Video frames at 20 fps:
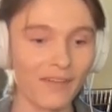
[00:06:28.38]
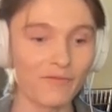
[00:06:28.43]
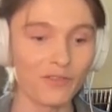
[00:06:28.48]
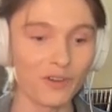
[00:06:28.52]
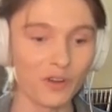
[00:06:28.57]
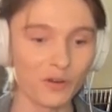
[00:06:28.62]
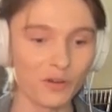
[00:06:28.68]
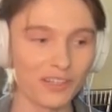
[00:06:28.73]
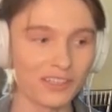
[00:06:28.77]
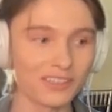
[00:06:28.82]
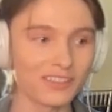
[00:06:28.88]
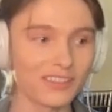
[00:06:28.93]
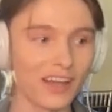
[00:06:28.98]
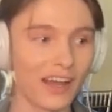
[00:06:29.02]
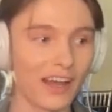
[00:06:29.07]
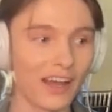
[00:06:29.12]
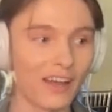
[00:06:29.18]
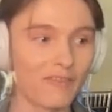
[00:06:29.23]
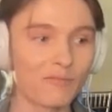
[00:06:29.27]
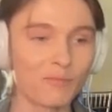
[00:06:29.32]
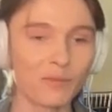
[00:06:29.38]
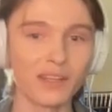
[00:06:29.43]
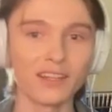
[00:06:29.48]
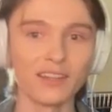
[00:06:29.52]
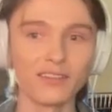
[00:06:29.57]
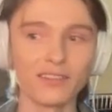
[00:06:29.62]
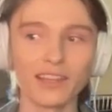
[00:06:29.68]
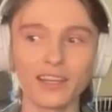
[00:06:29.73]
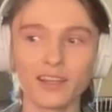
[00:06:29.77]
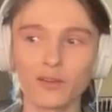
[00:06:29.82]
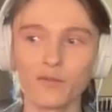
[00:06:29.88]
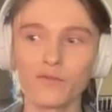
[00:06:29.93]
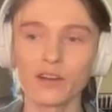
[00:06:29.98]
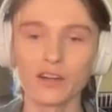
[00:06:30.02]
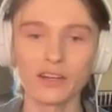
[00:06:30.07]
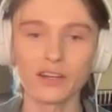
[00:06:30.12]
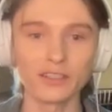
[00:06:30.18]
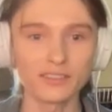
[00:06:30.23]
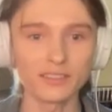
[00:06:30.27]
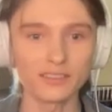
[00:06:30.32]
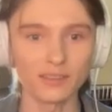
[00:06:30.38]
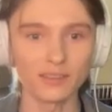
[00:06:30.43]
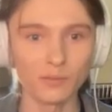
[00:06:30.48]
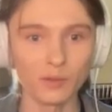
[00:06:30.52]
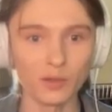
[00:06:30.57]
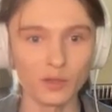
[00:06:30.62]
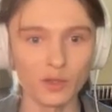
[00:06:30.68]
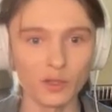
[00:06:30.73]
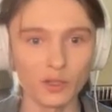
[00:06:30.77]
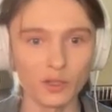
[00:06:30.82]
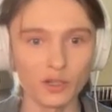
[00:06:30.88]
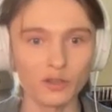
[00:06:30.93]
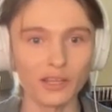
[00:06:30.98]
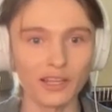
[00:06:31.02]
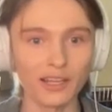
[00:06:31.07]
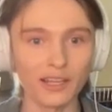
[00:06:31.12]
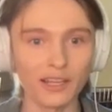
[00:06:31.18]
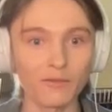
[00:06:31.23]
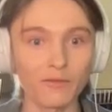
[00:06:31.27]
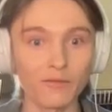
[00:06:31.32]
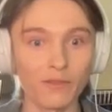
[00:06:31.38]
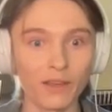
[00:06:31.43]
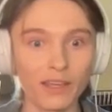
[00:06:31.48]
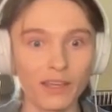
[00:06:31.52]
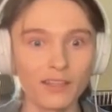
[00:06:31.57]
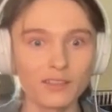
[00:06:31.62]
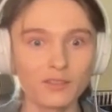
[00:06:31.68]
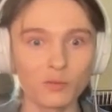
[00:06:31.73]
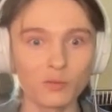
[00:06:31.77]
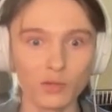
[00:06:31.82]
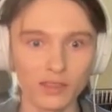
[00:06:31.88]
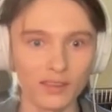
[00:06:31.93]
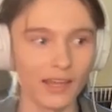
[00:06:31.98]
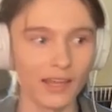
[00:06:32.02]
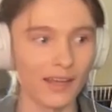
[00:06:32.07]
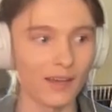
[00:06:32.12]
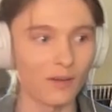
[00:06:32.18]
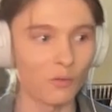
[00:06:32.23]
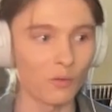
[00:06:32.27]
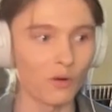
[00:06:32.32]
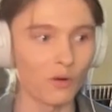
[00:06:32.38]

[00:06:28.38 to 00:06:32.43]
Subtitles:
I've noticed I've been in like a very similar like phase with that,